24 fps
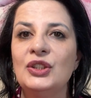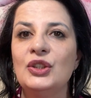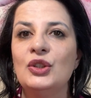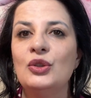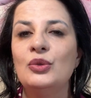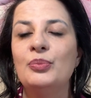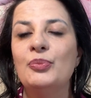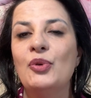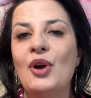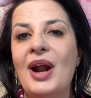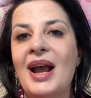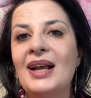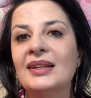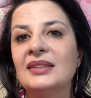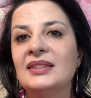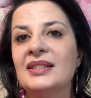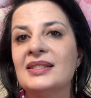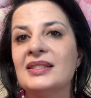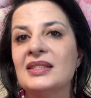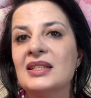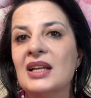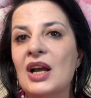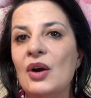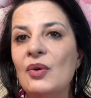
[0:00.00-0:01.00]
to
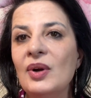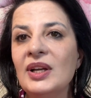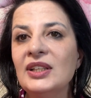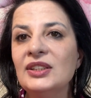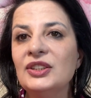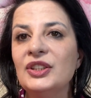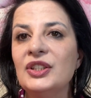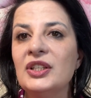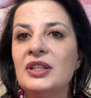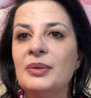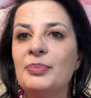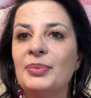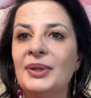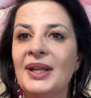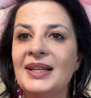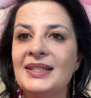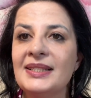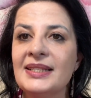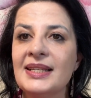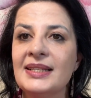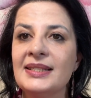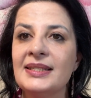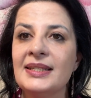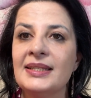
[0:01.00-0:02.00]
practice going to the
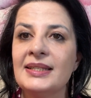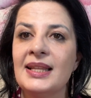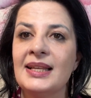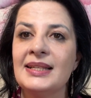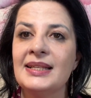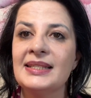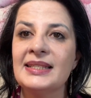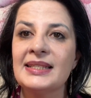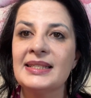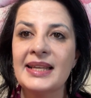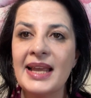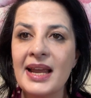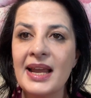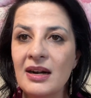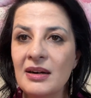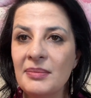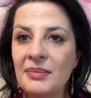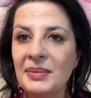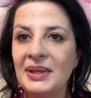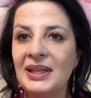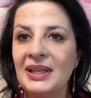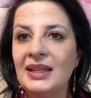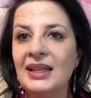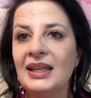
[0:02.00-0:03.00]
places that scare
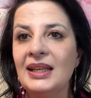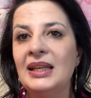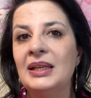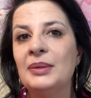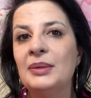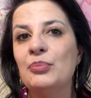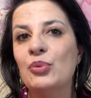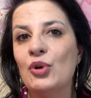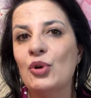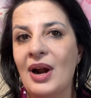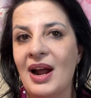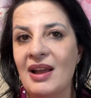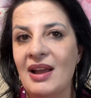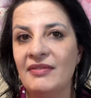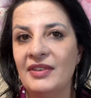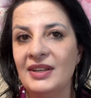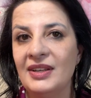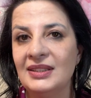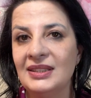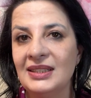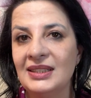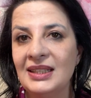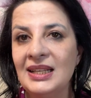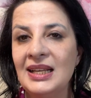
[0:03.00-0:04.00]
me in private.